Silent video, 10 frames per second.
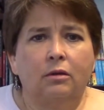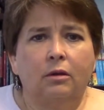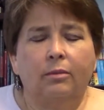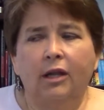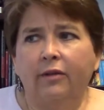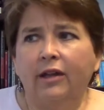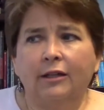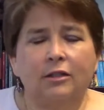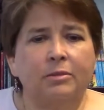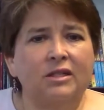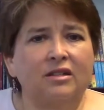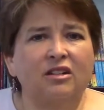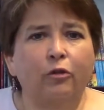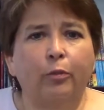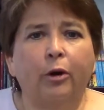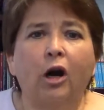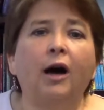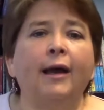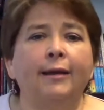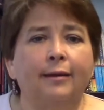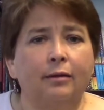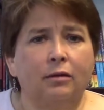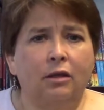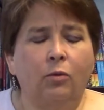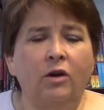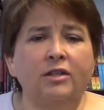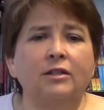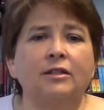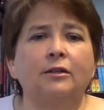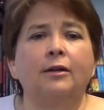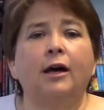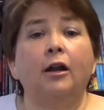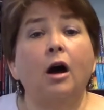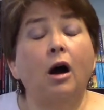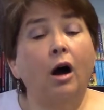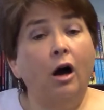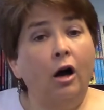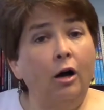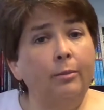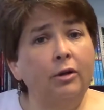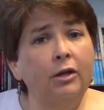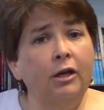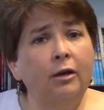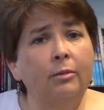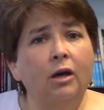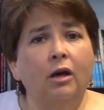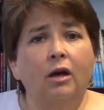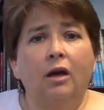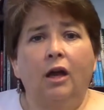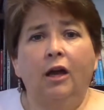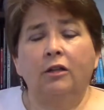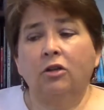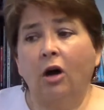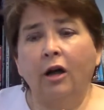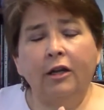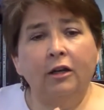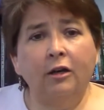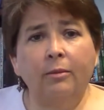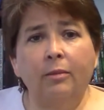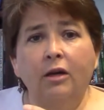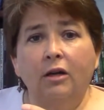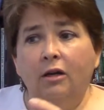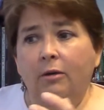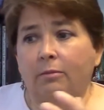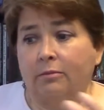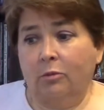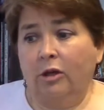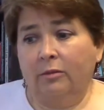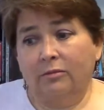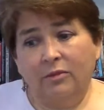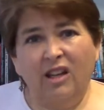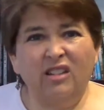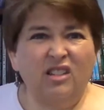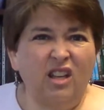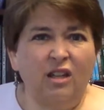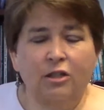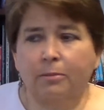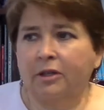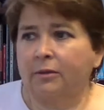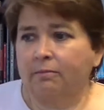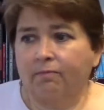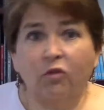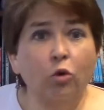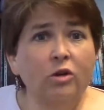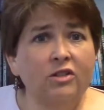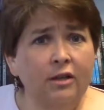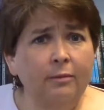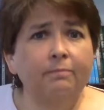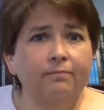Beloved, has a position of pride, it wasn't until God humbled him and taught him, well, not teach, but forced him